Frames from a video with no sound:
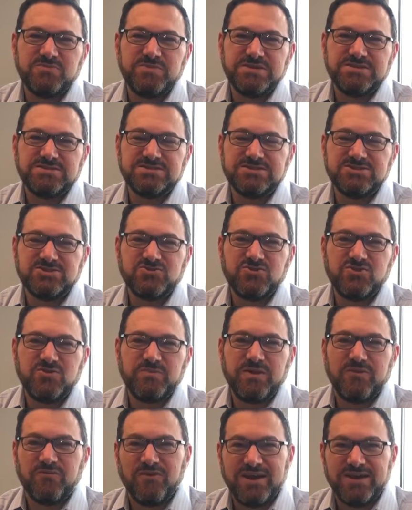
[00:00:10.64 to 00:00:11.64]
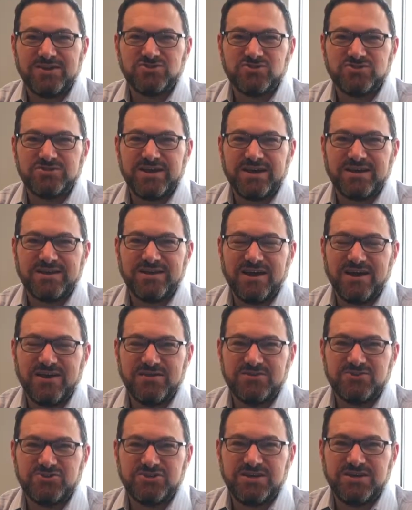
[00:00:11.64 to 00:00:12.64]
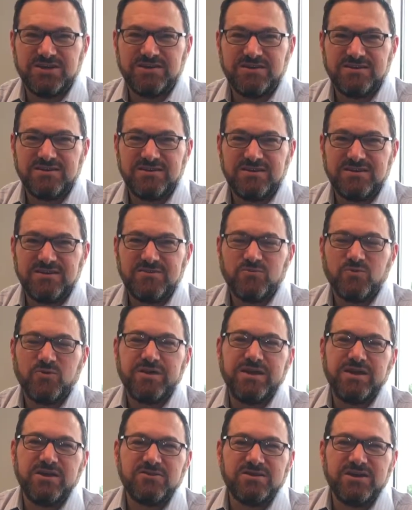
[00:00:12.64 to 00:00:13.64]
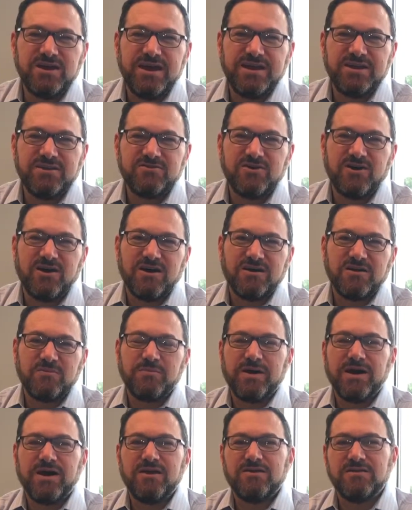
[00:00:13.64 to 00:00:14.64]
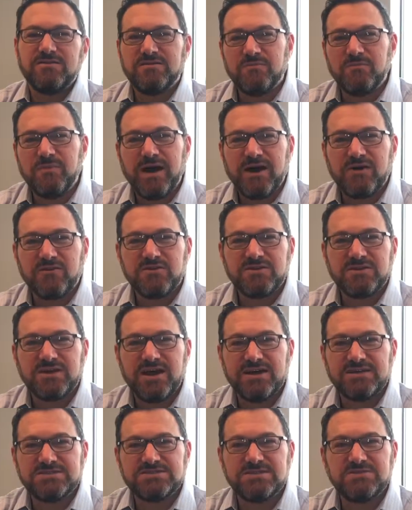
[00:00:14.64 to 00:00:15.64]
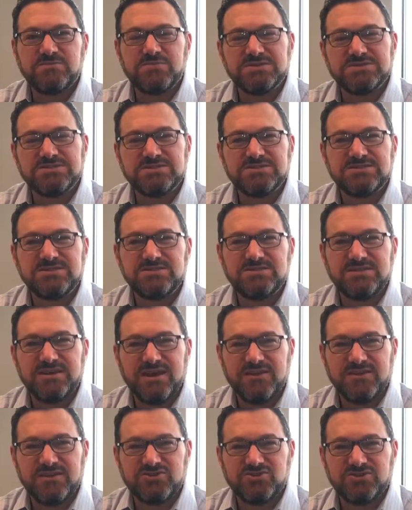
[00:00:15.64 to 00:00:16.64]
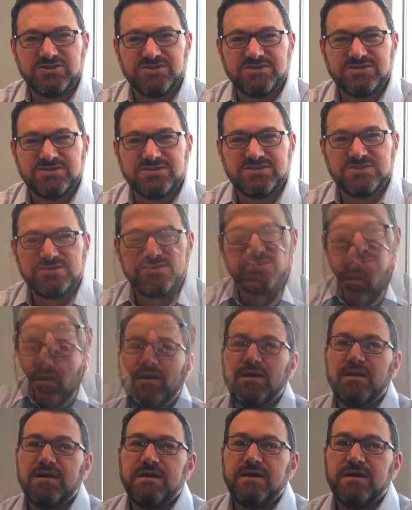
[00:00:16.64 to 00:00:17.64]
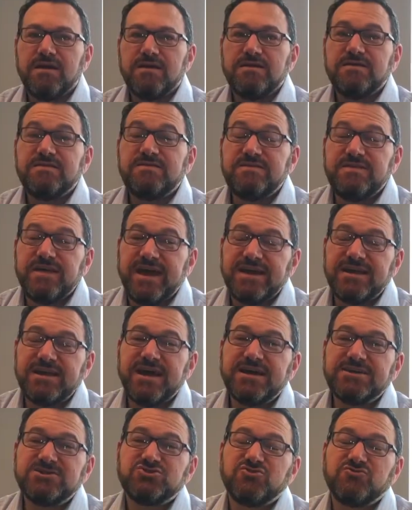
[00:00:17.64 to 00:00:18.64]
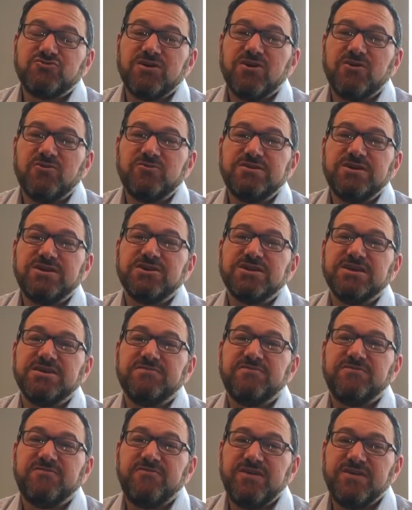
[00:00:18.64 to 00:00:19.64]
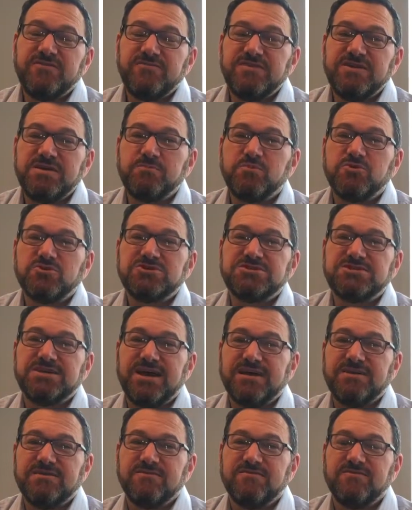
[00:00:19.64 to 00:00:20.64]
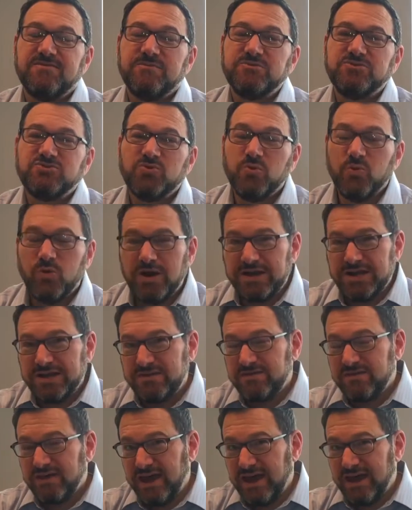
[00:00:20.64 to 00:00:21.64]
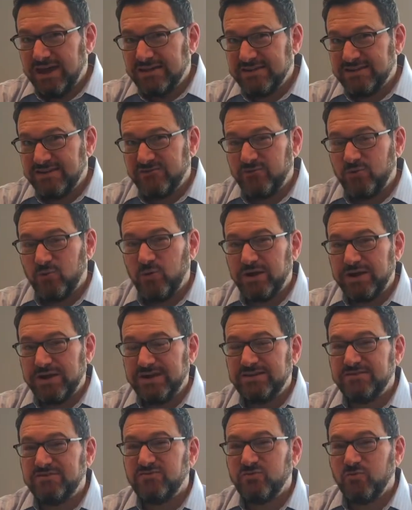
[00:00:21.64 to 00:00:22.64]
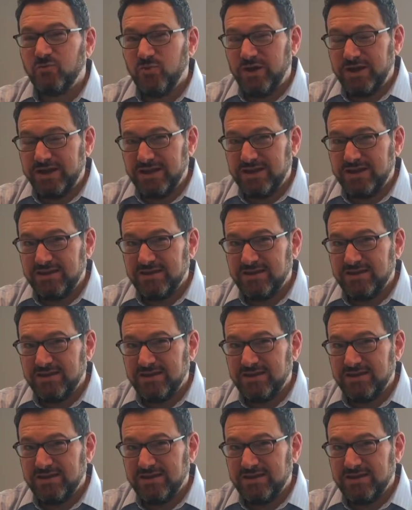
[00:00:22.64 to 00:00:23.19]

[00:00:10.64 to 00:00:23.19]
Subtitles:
Business Group at Razor Technology. We're here today to talk about democratizing business intelligence. Data has grown nearly 50% from 2010 to 2020,